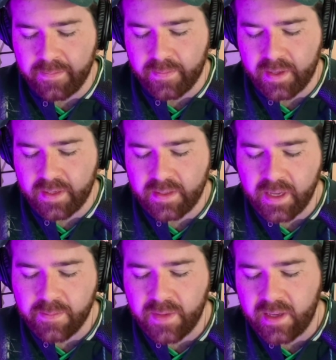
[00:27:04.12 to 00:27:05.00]
Because
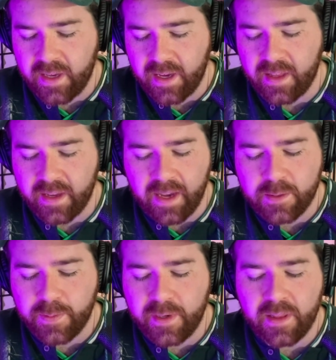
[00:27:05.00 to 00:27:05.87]
like me, like I
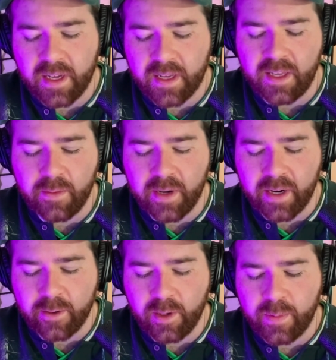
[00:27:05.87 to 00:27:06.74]
was pretty lucky where I
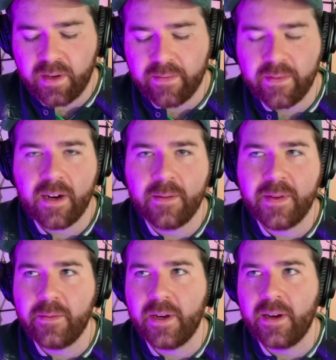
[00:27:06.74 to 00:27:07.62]
grew up in an
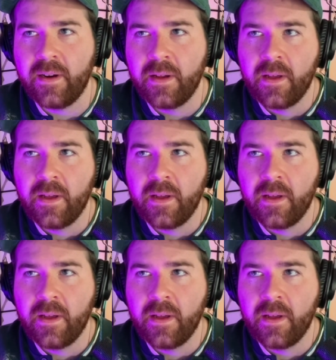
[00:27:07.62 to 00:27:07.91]
environment where,